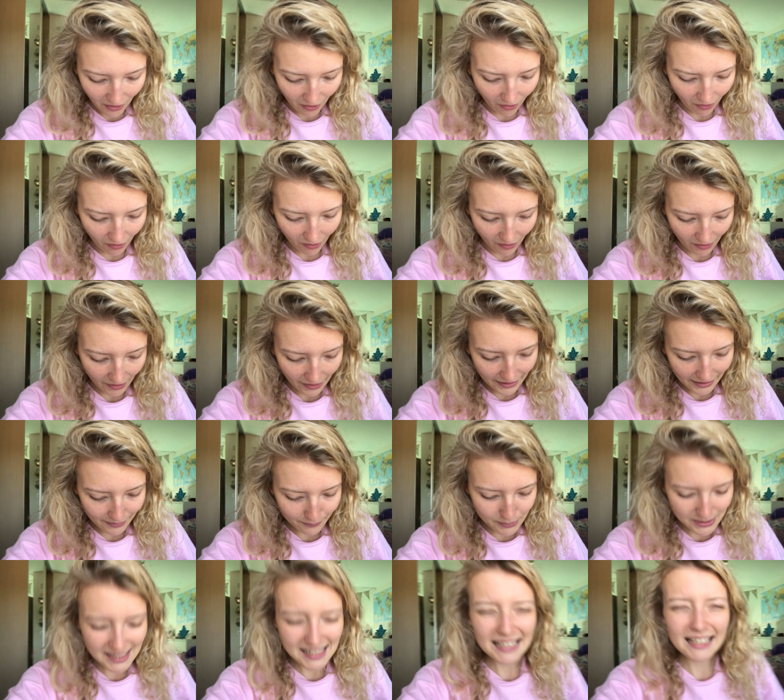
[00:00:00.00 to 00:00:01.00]
I
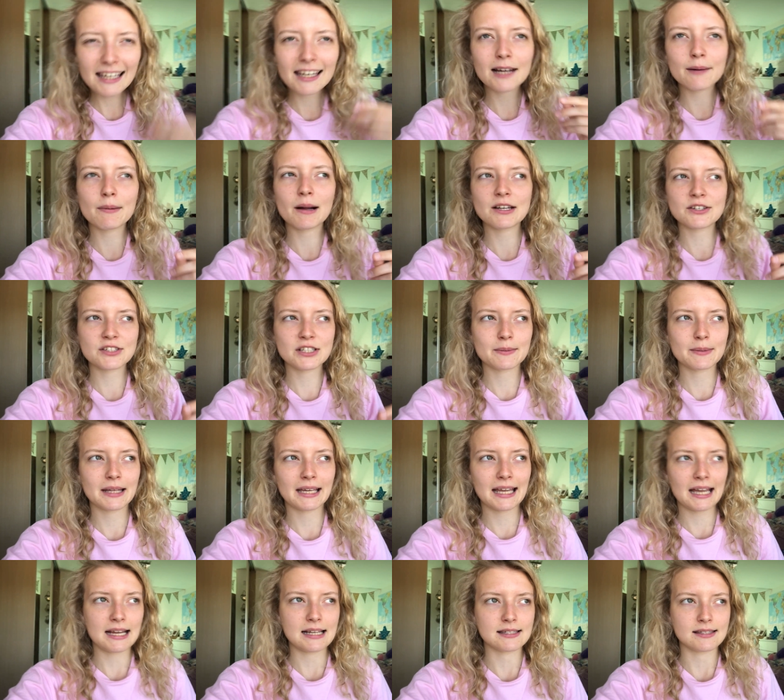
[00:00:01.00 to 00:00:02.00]
was thinking I might do some of the
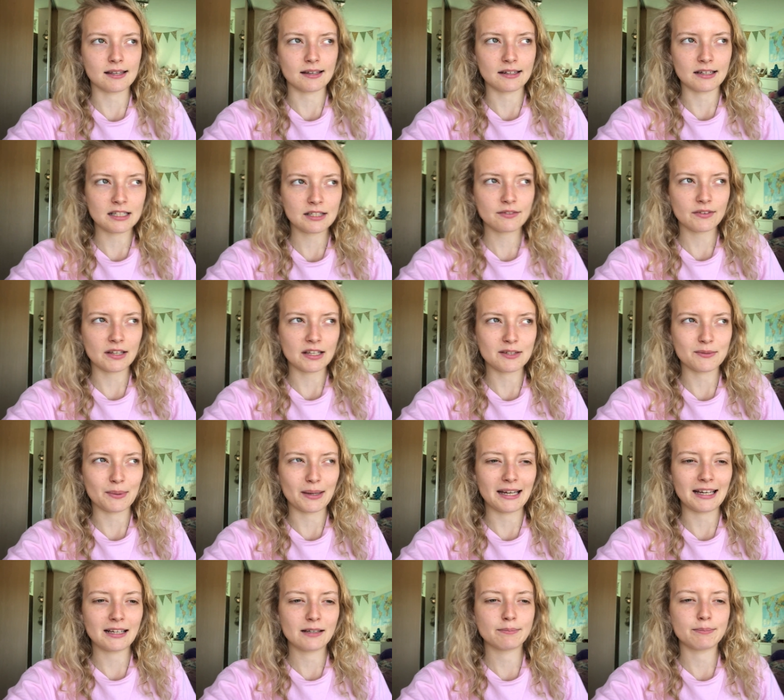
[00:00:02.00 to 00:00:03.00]
case studies for this
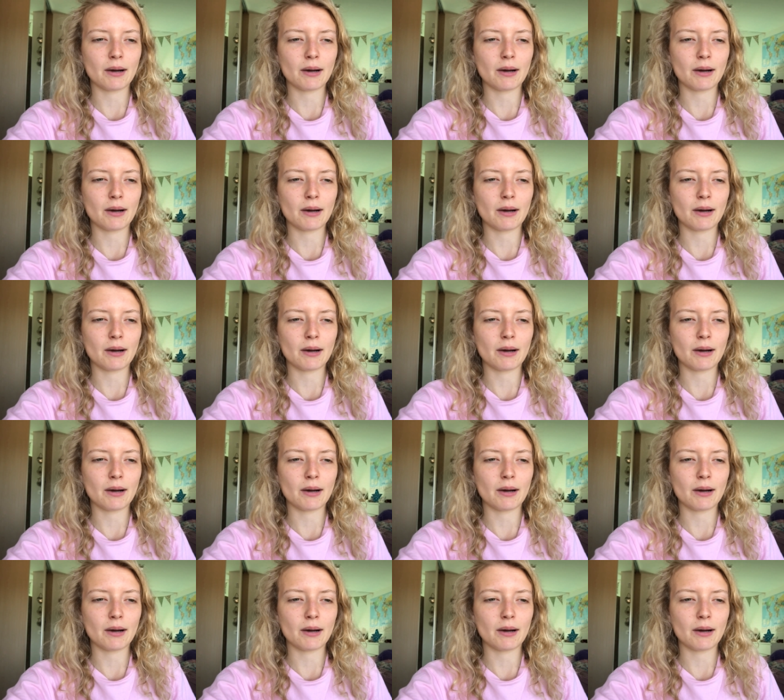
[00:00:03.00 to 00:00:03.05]
week,